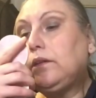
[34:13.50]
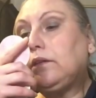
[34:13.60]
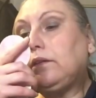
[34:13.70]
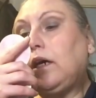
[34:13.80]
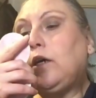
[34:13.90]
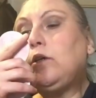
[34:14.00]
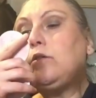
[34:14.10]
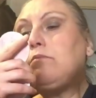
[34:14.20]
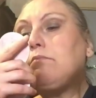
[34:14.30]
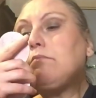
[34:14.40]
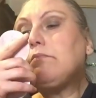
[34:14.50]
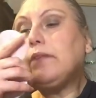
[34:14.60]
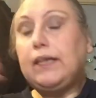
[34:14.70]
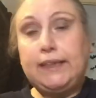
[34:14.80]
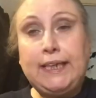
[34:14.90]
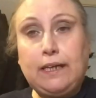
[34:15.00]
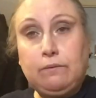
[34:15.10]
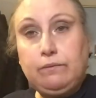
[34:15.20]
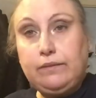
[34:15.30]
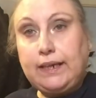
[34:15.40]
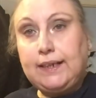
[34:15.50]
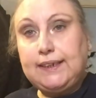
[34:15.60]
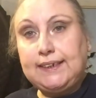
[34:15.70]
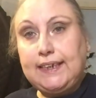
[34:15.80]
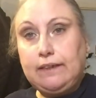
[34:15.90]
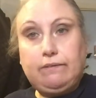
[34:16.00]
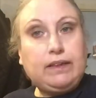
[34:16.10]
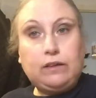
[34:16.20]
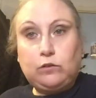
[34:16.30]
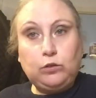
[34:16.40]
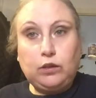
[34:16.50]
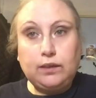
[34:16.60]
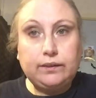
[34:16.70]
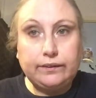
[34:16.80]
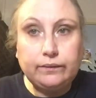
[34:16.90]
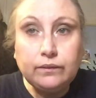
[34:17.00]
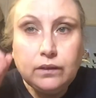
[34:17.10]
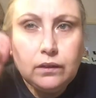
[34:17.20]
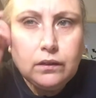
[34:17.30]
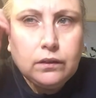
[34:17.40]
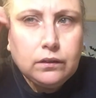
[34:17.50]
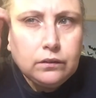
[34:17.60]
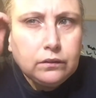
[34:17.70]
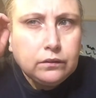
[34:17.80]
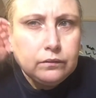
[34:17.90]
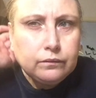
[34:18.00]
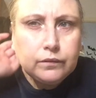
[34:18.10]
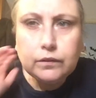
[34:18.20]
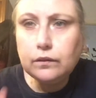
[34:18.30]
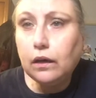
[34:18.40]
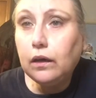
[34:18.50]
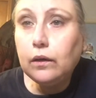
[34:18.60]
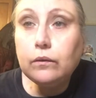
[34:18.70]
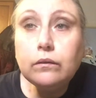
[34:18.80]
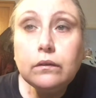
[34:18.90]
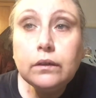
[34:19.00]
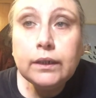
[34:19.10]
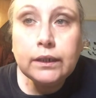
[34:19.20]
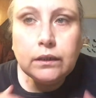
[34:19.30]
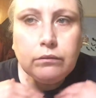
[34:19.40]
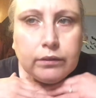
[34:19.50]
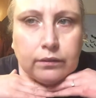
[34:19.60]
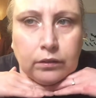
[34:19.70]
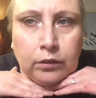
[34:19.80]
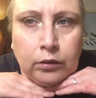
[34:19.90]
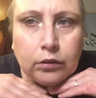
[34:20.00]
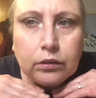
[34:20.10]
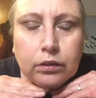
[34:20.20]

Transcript: So yeah, that is it. That's all I do. So here is the look.